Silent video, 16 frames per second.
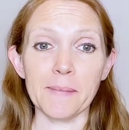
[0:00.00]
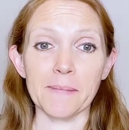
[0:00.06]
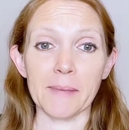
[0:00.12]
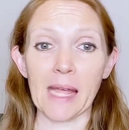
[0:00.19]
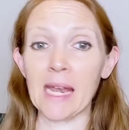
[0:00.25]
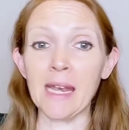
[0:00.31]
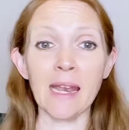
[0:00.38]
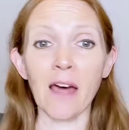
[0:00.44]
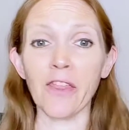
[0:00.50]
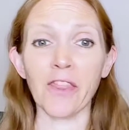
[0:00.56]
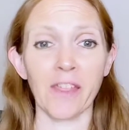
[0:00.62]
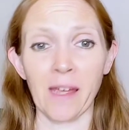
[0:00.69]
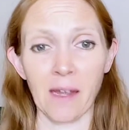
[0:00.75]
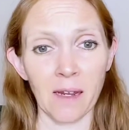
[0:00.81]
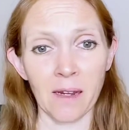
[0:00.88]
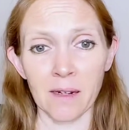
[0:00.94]
In
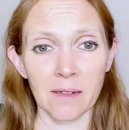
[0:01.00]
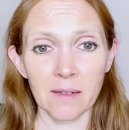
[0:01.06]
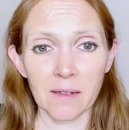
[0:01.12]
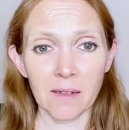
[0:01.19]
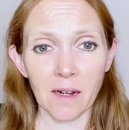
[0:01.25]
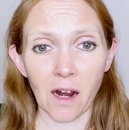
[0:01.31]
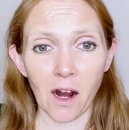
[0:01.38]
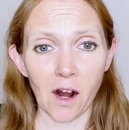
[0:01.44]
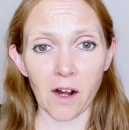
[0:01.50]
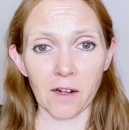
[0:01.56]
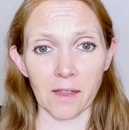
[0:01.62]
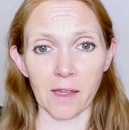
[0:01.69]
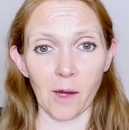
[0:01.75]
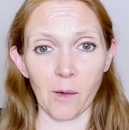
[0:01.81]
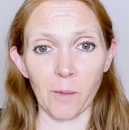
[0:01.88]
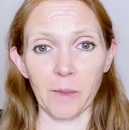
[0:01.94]
nothing
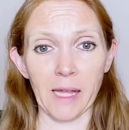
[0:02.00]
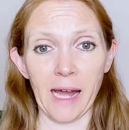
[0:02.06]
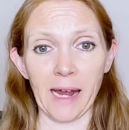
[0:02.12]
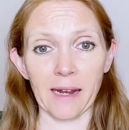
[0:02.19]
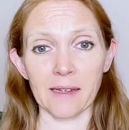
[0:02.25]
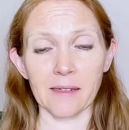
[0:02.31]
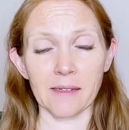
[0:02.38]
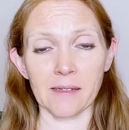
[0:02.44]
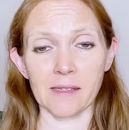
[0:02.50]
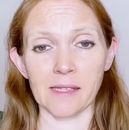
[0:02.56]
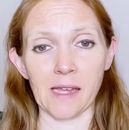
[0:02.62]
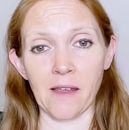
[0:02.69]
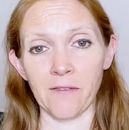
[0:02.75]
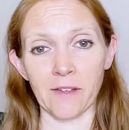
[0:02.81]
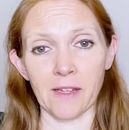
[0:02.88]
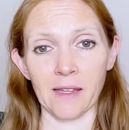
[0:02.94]
art thou black,
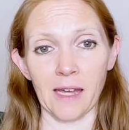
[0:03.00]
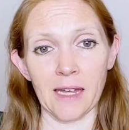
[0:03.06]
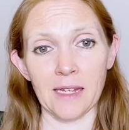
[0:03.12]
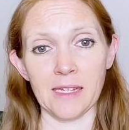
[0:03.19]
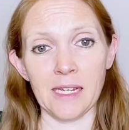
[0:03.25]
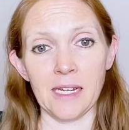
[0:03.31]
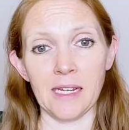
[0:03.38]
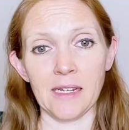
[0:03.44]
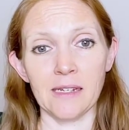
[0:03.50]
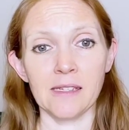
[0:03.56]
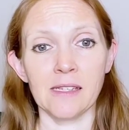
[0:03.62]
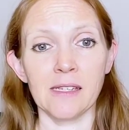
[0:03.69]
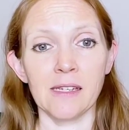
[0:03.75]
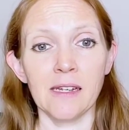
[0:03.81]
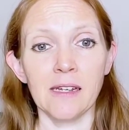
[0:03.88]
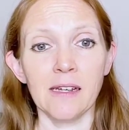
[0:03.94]
save in thy
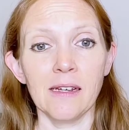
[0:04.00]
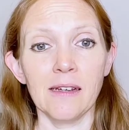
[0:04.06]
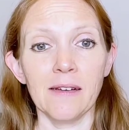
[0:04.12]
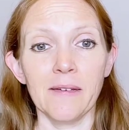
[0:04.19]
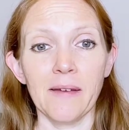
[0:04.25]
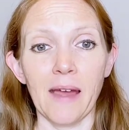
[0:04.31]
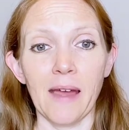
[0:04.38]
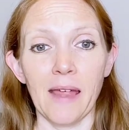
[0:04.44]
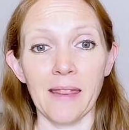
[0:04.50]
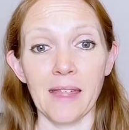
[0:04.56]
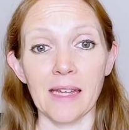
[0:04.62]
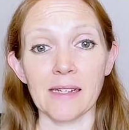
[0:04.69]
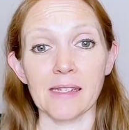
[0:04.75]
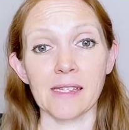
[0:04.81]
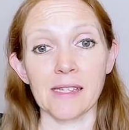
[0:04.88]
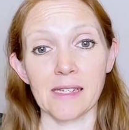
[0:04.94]
deeds, and
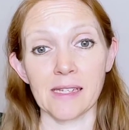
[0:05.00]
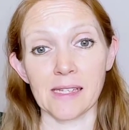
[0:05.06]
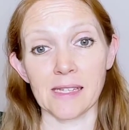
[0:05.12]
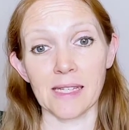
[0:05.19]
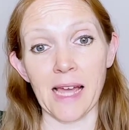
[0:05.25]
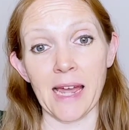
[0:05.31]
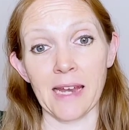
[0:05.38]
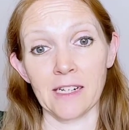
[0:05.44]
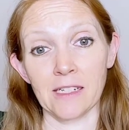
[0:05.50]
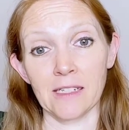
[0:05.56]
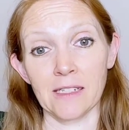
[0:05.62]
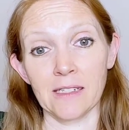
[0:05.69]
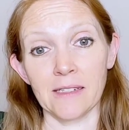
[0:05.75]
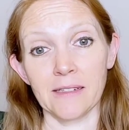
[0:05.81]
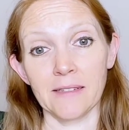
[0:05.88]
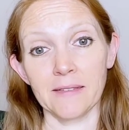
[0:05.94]
thence this
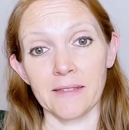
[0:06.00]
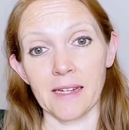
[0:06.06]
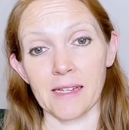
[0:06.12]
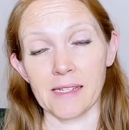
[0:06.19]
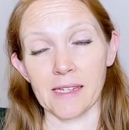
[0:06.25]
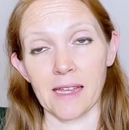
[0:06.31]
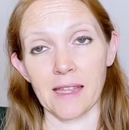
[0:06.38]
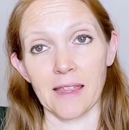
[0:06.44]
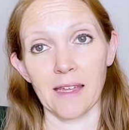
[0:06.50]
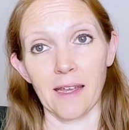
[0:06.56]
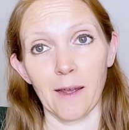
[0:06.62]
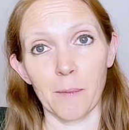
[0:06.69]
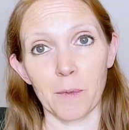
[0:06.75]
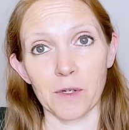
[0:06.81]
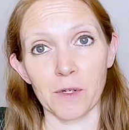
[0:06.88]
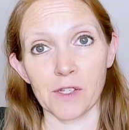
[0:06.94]
slander, as I
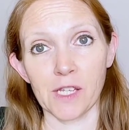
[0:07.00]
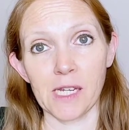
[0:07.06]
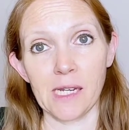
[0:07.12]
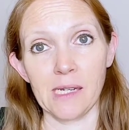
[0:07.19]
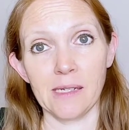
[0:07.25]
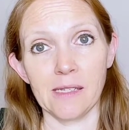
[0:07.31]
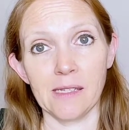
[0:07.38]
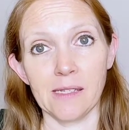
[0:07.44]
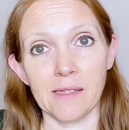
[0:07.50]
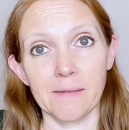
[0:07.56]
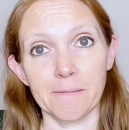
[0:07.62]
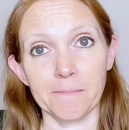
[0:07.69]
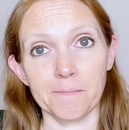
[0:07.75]
think, proceeds."